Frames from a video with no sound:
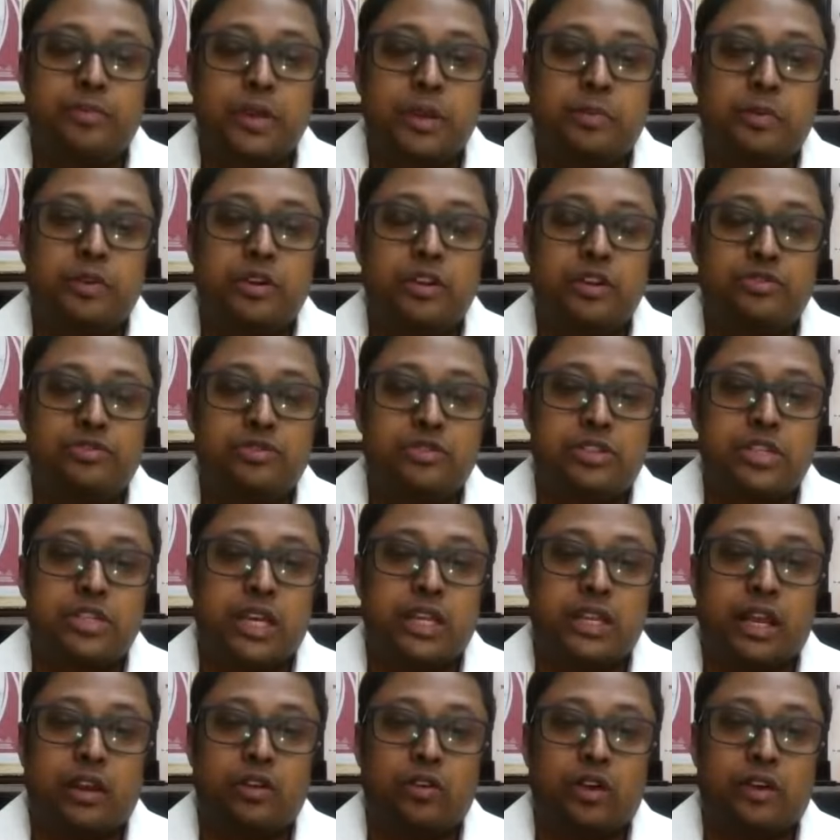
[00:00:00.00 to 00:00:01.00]
people used to say
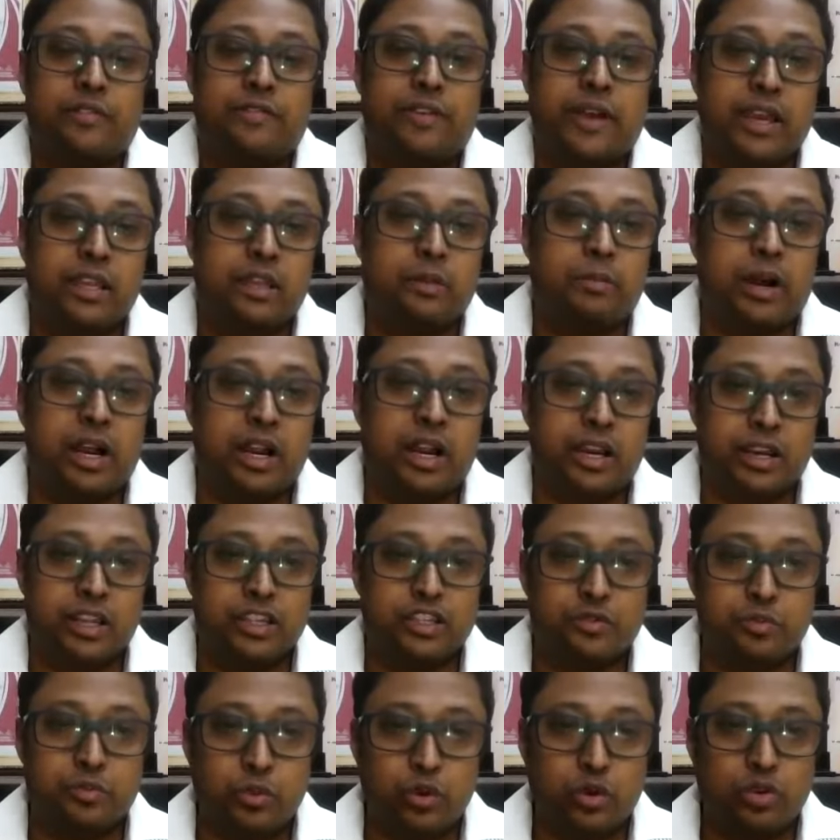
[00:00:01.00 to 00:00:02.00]
that, okay, fine, the market
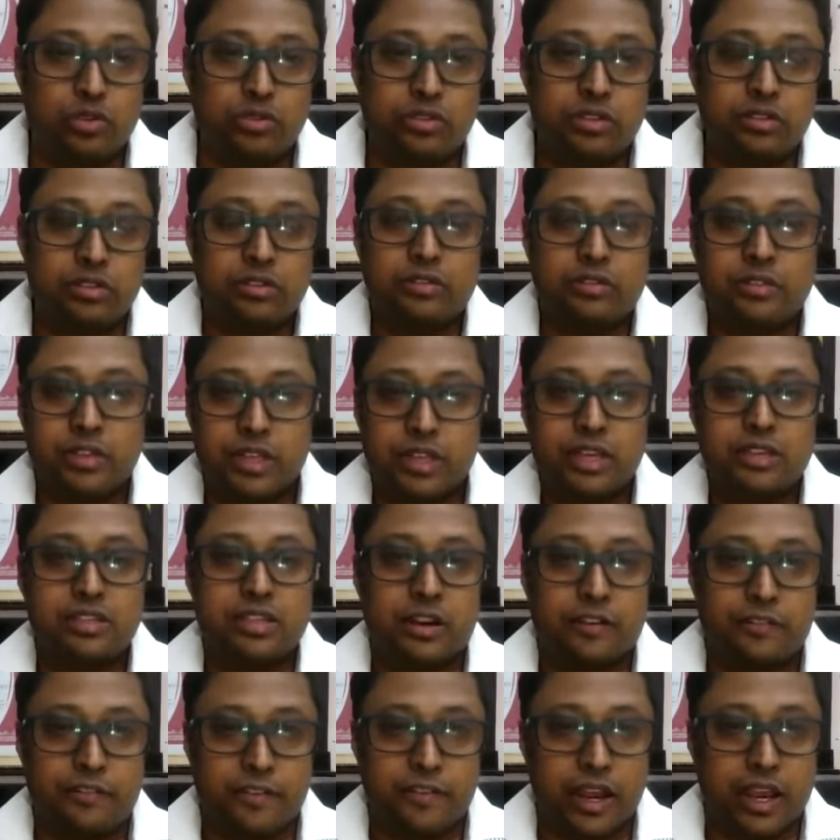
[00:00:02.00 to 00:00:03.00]
is smooth, things
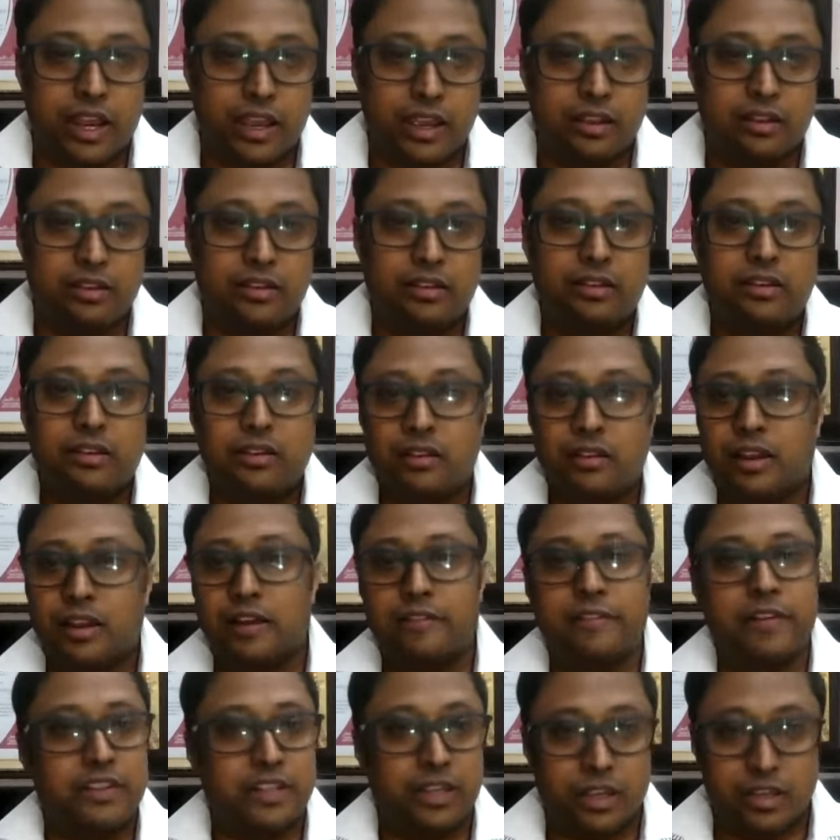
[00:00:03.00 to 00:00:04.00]
are fine,
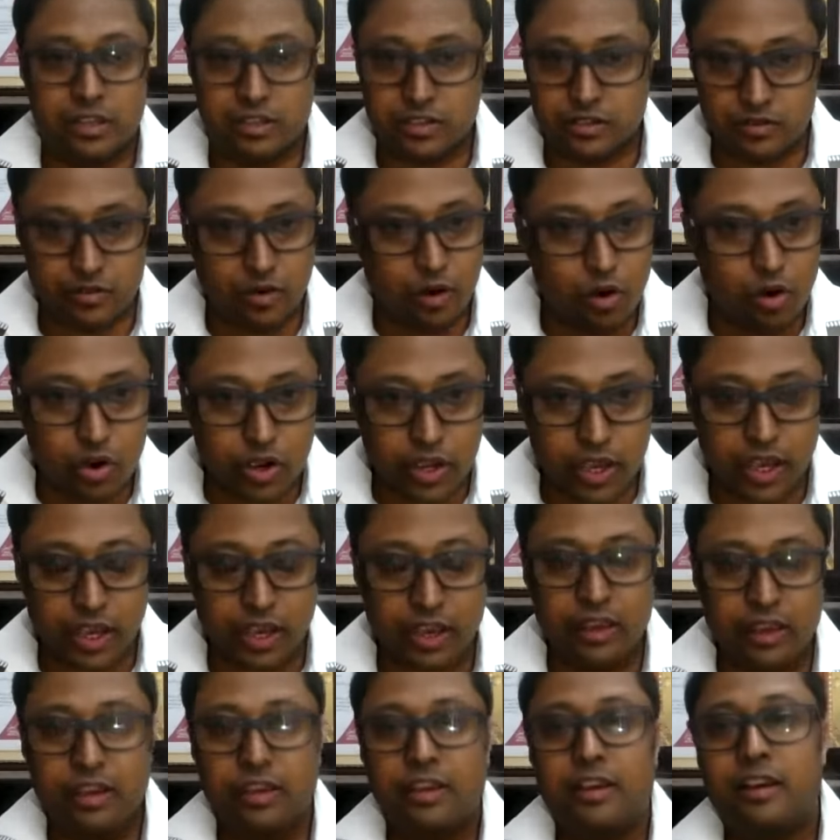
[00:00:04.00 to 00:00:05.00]
everything is
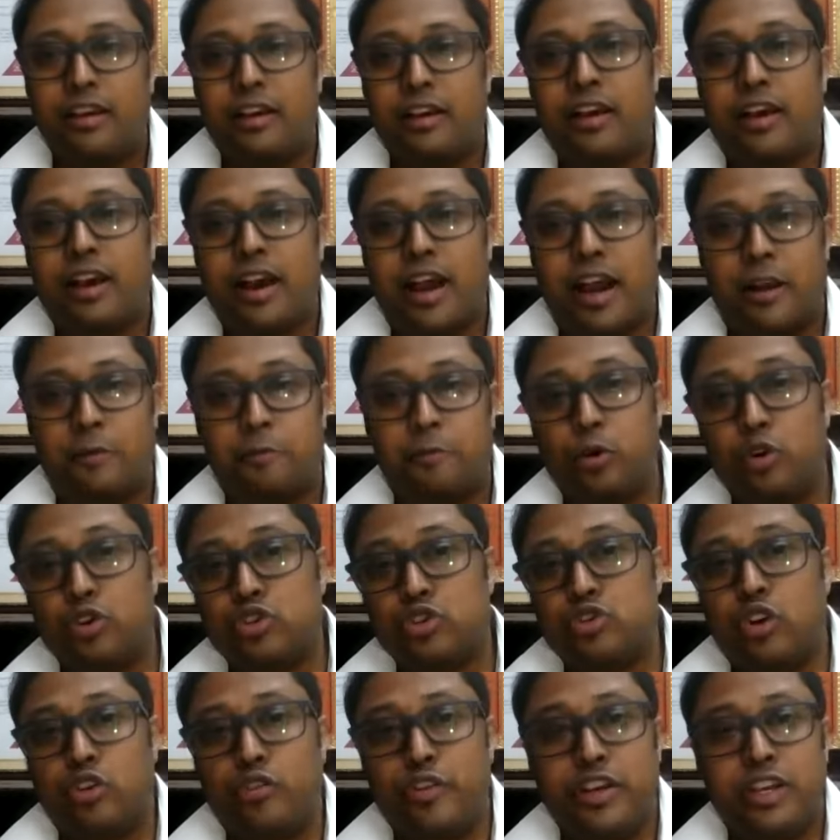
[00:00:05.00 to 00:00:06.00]
okay. And
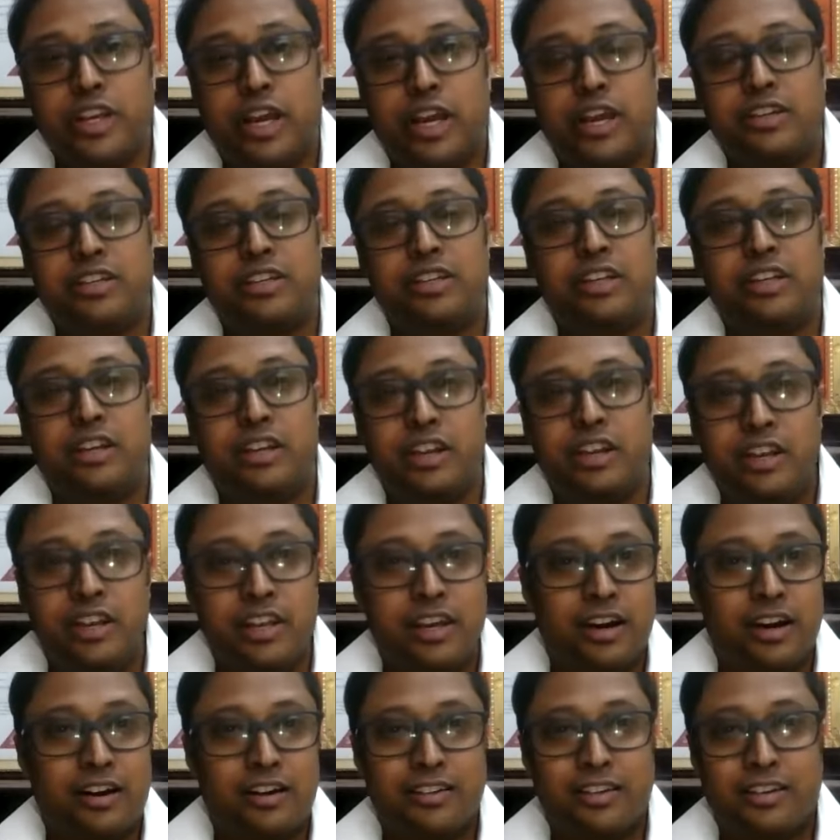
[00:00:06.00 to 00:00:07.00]
post COVID-19 in
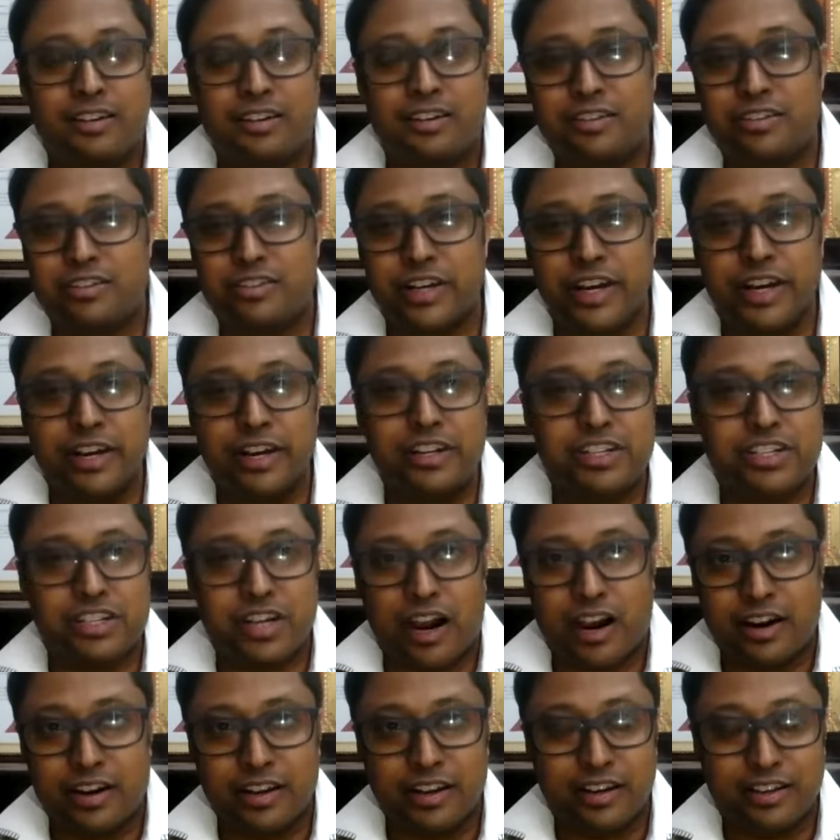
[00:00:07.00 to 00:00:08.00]
India, the trend
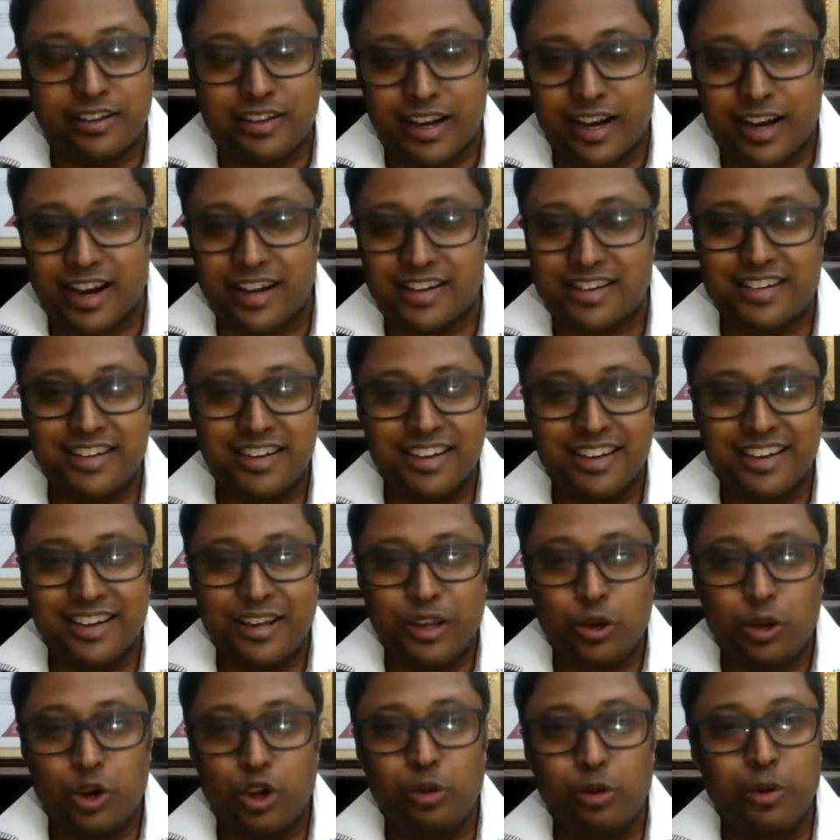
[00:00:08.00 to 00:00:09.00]
started that
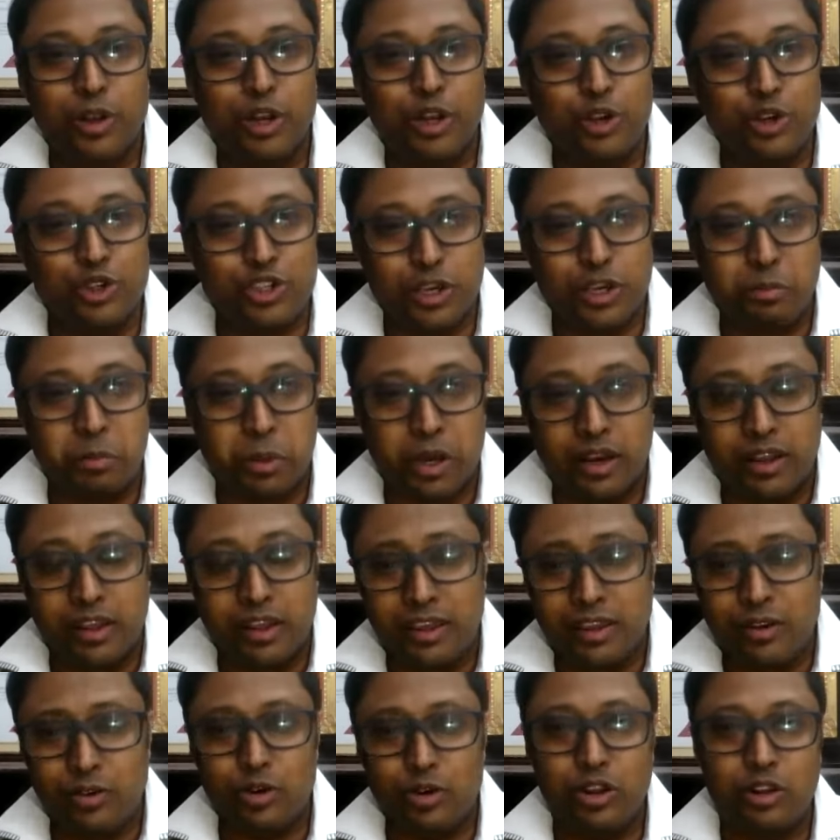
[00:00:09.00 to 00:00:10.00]
we'll be losing
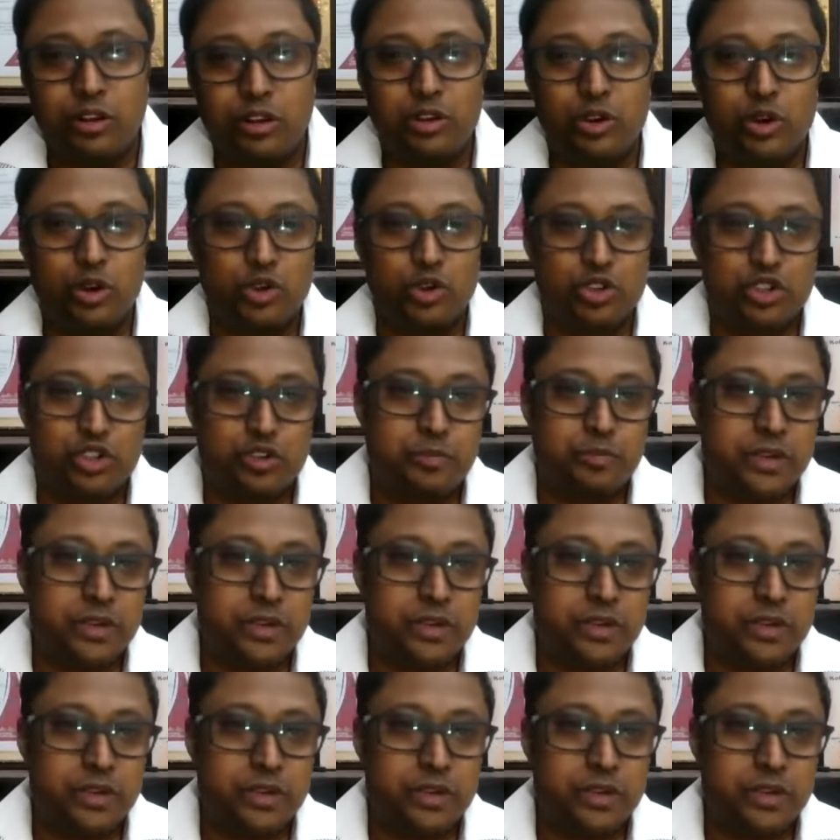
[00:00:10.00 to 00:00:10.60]
money, we'll lose